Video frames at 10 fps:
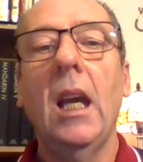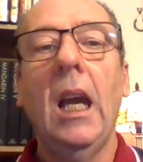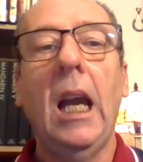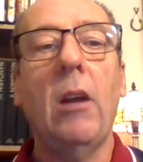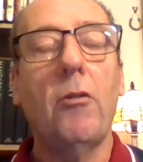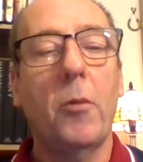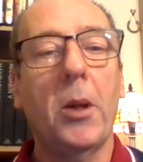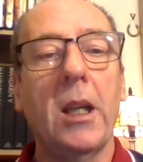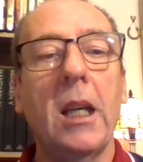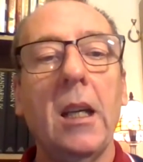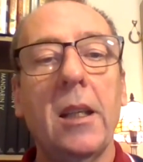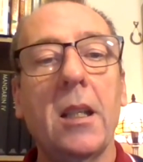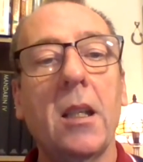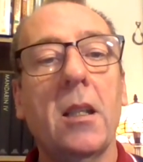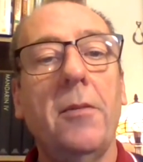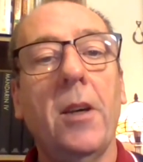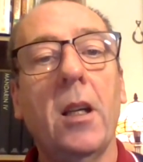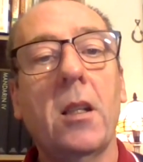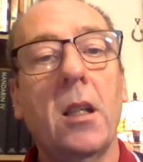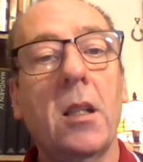Hello everybody, this is the
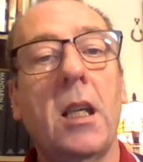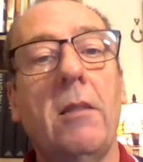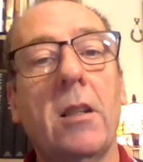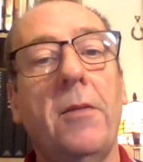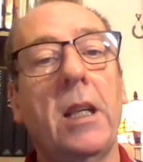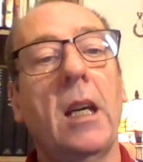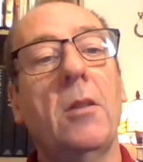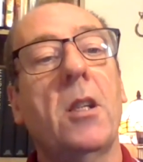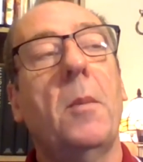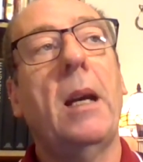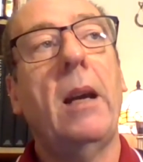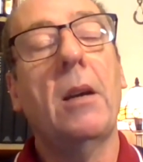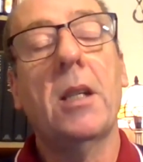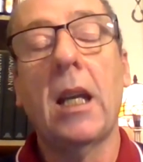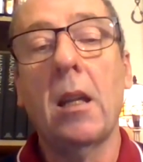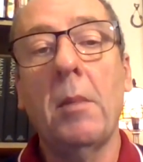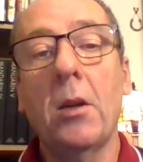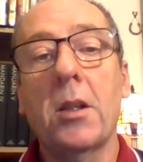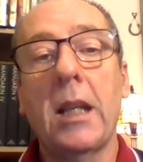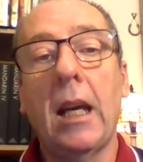first in a series of videos about how to get the
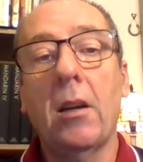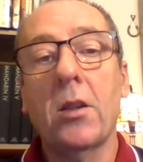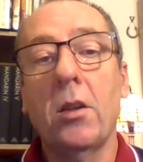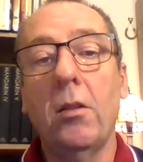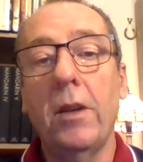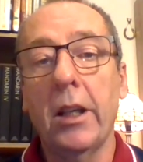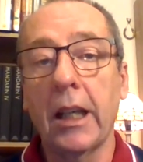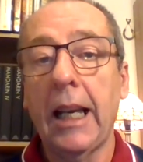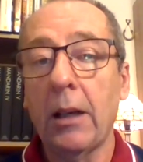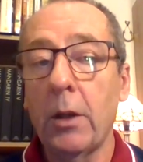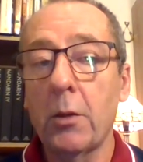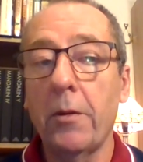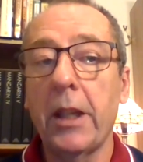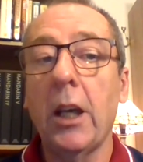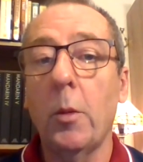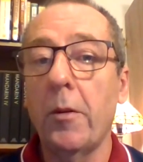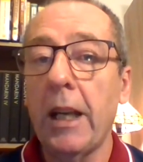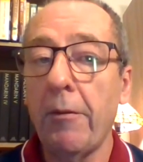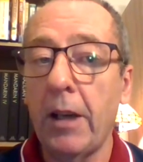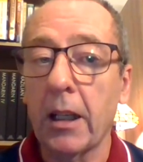most out of learning a language with the help of
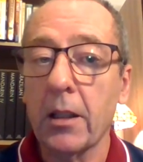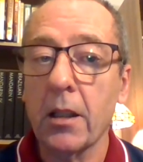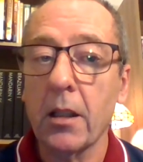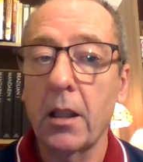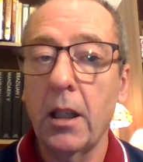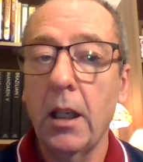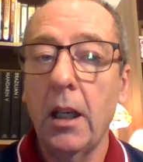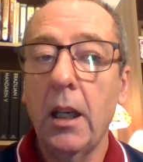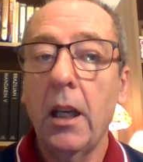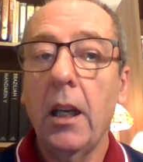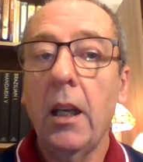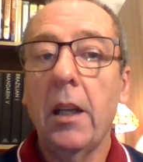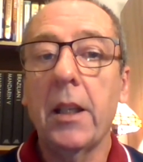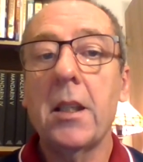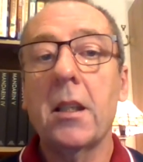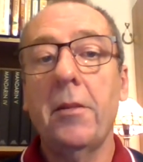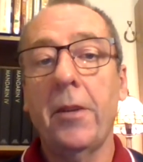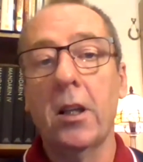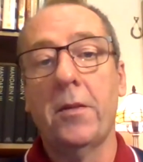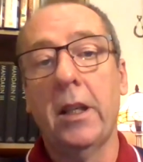Netflix. This is the
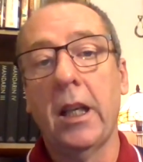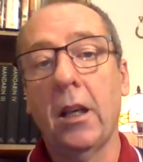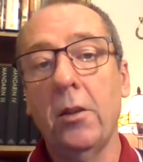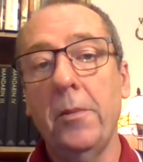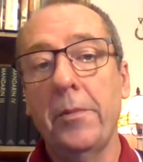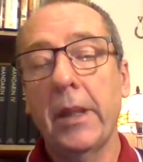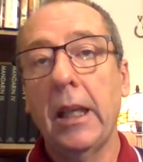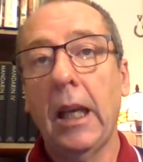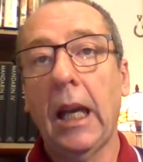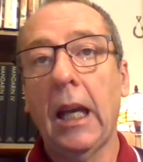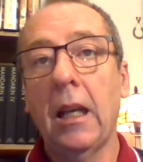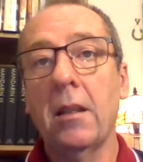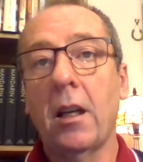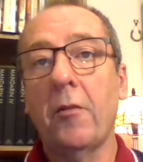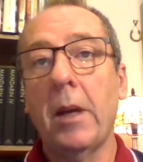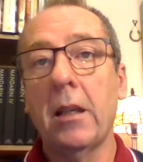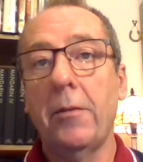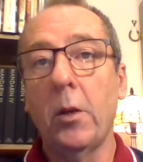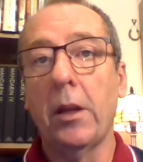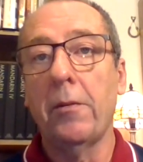first video, and I've made a
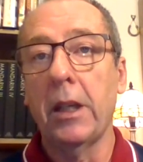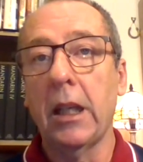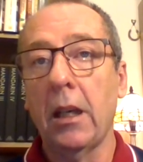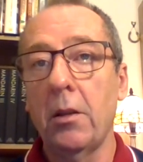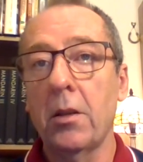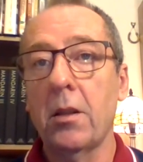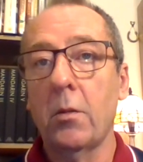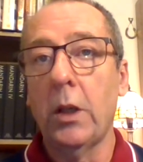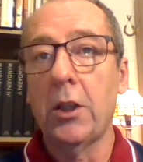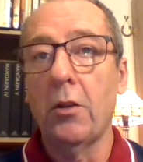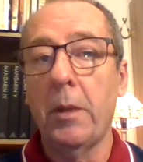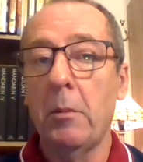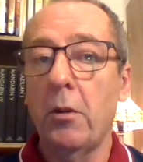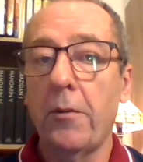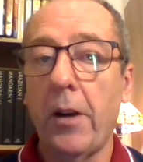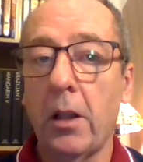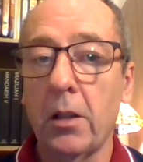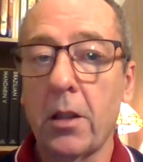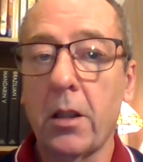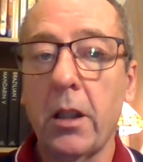few other videos which are a bit more
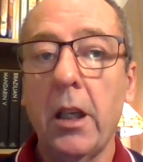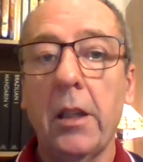advanced.